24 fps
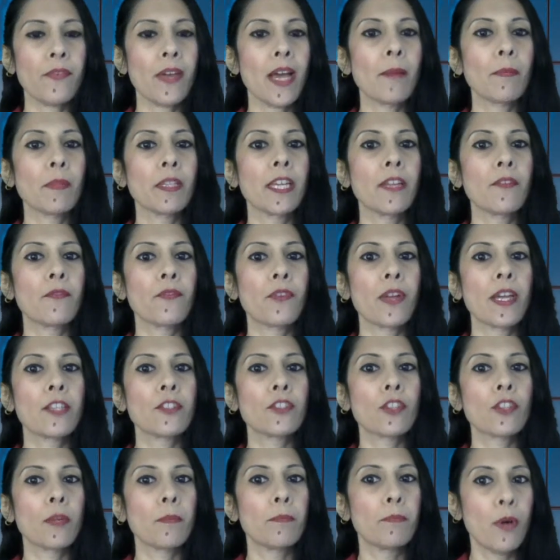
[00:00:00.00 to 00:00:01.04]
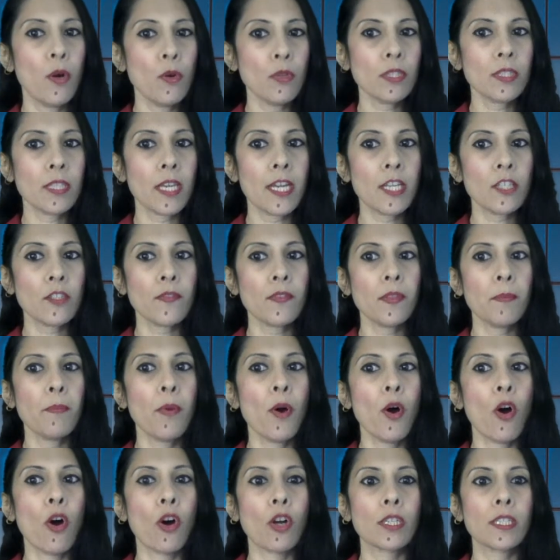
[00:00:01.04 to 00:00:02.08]
family and friends on both sides of the
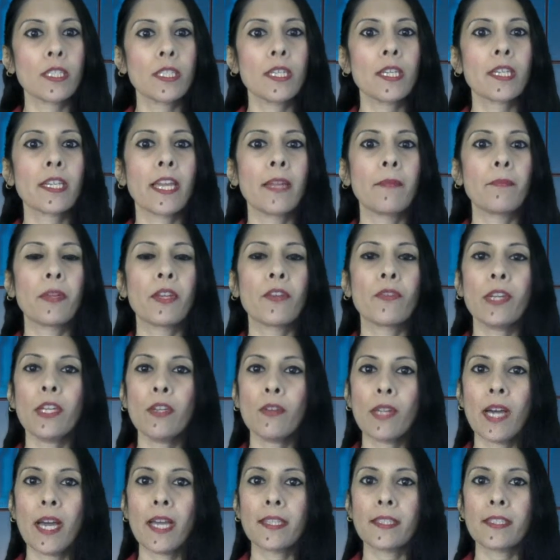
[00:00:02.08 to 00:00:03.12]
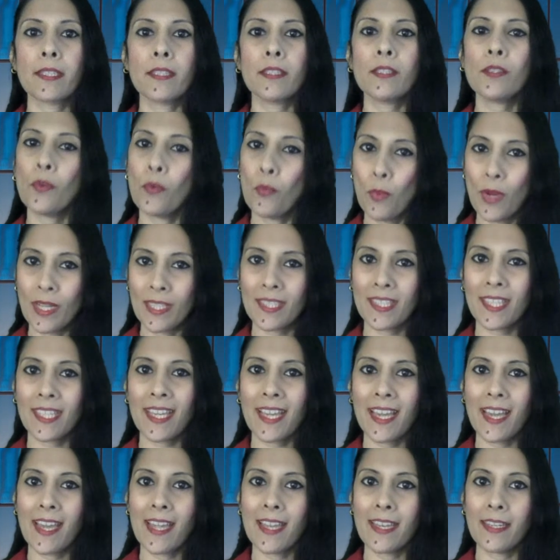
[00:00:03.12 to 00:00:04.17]
pond can be reunited once
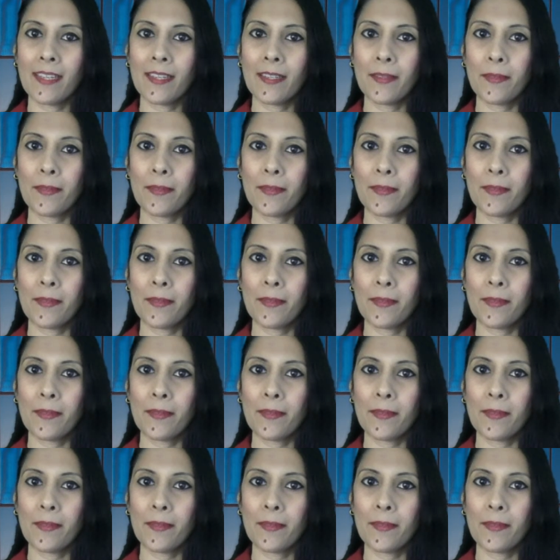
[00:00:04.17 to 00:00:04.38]
again."